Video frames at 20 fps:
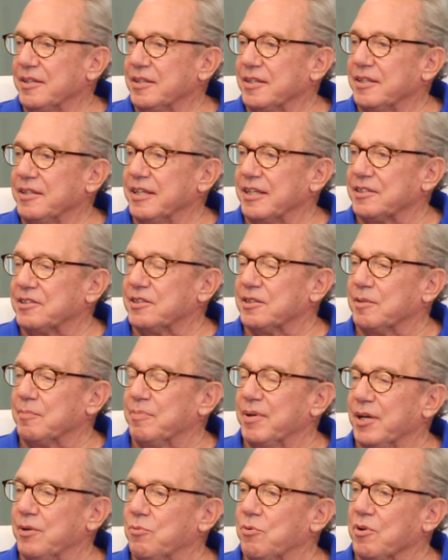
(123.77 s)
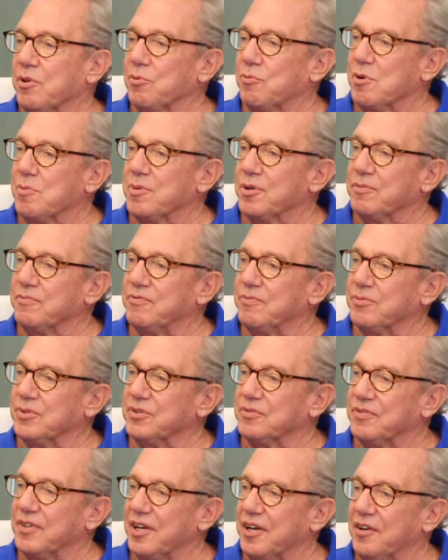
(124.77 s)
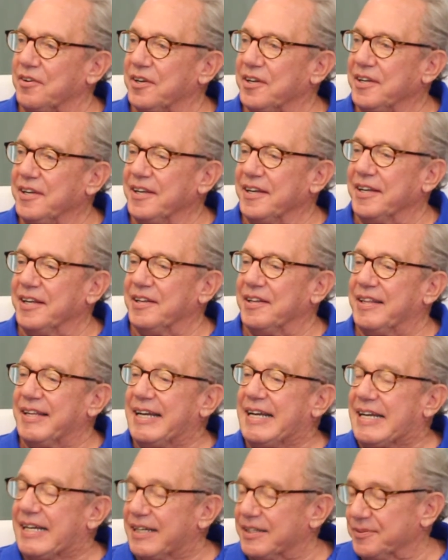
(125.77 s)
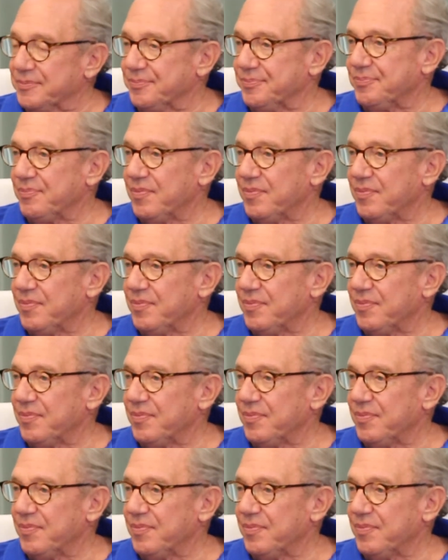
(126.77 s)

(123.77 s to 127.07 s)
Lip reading: next to the bed where the woman was found, and then